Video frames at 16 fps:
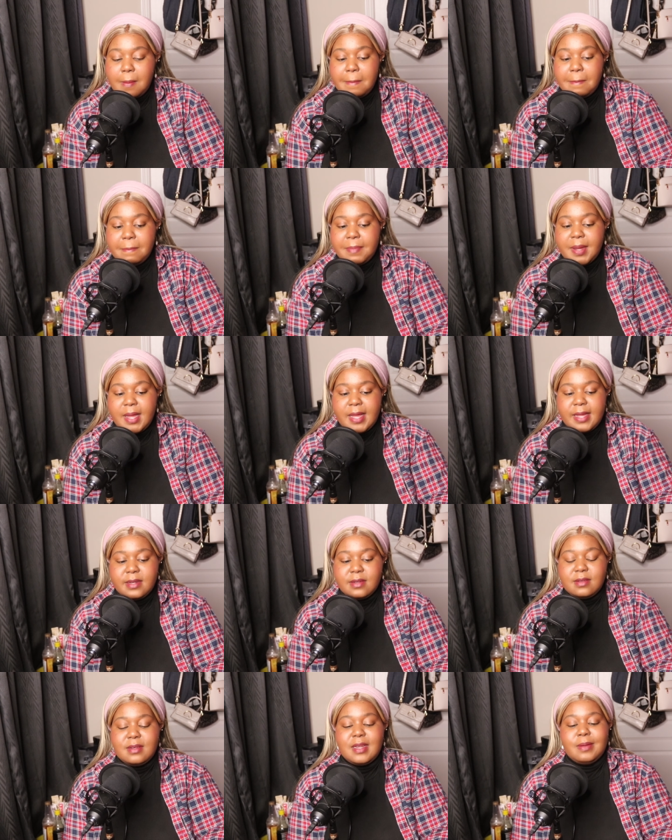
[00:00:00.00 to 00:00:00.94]

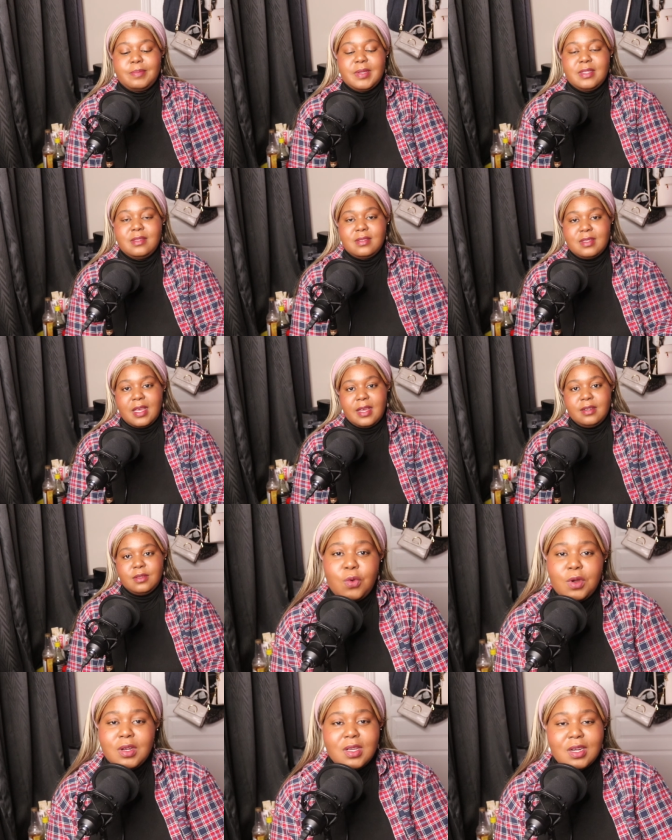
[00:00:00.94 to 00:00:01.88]
But that being said,
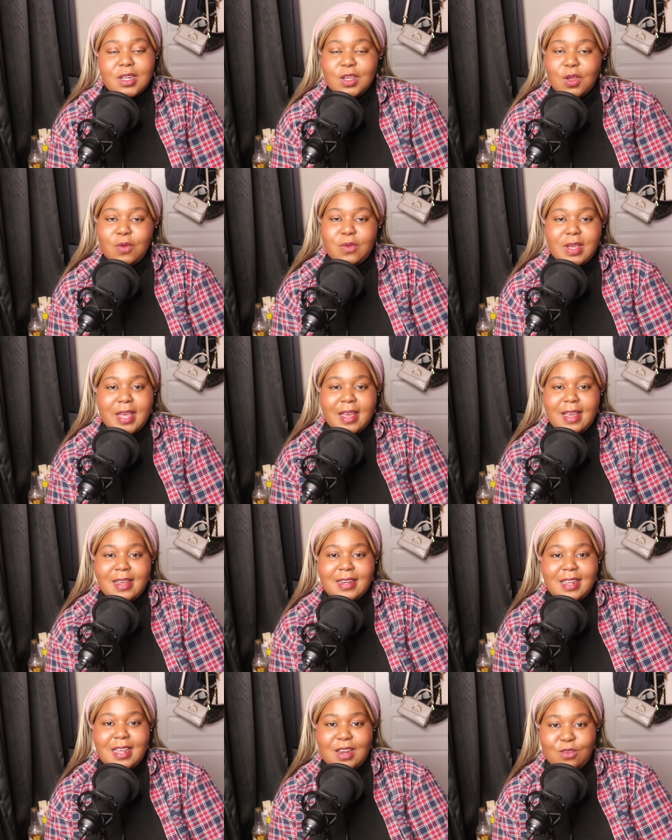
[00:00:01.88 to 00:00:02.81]
we're gonna go
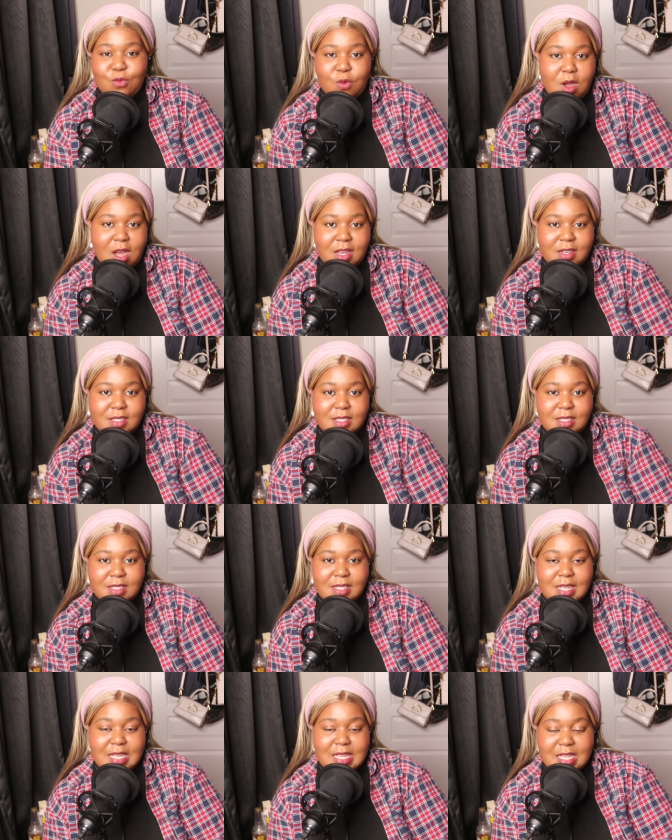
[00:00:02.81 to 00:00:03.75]
ahead and watch
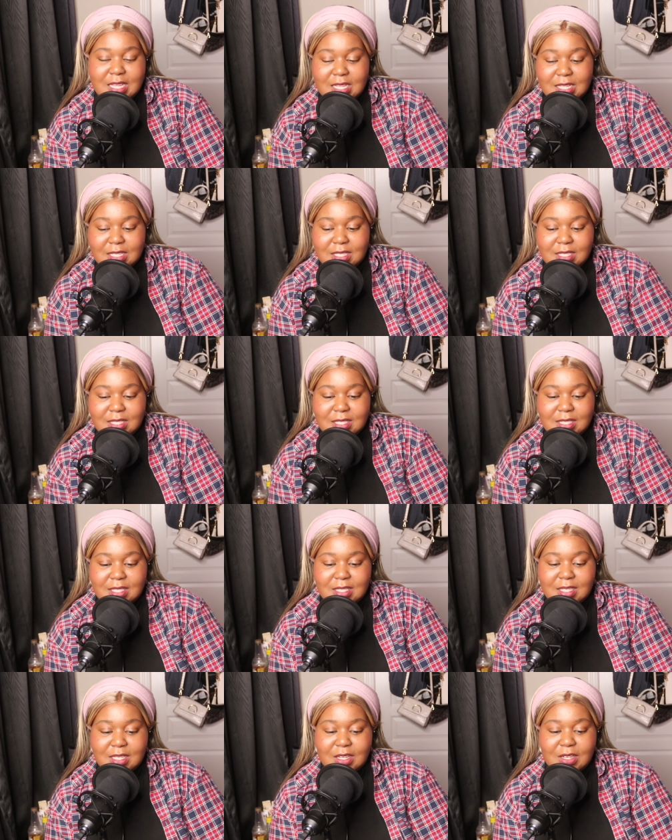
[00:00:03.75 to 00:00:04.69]

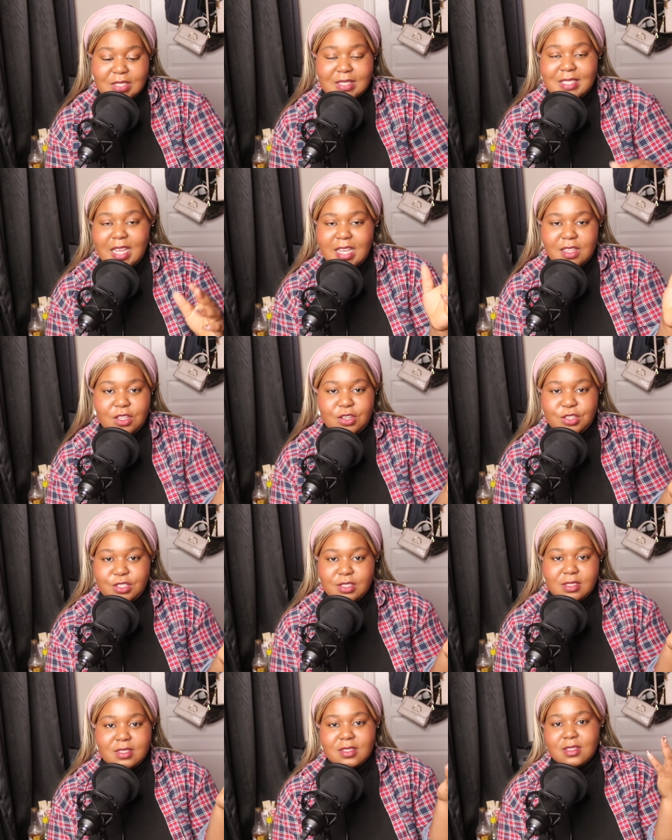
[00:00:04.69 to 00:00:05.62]
his
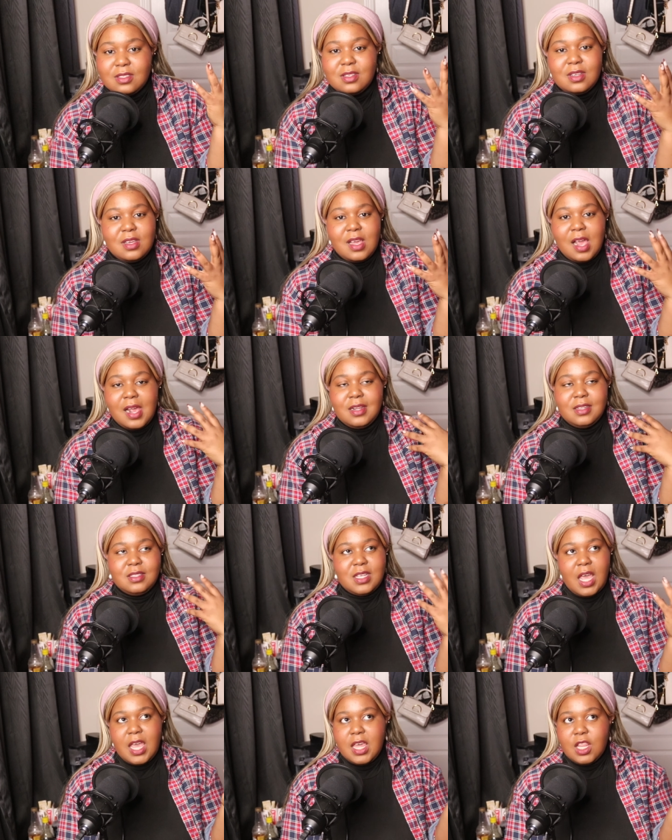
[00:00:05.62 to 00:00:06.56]
Taylor's
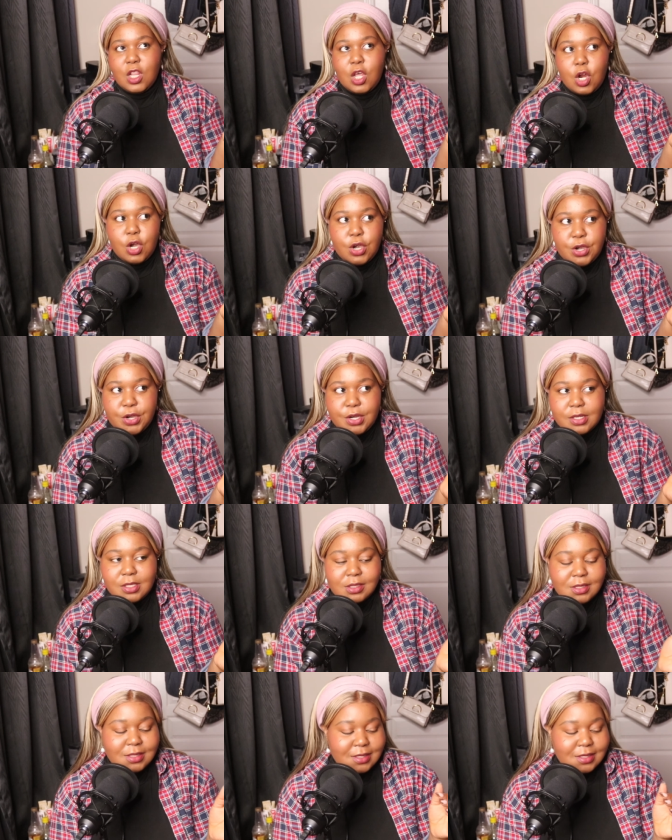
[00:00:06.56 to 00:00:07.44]
Taylor.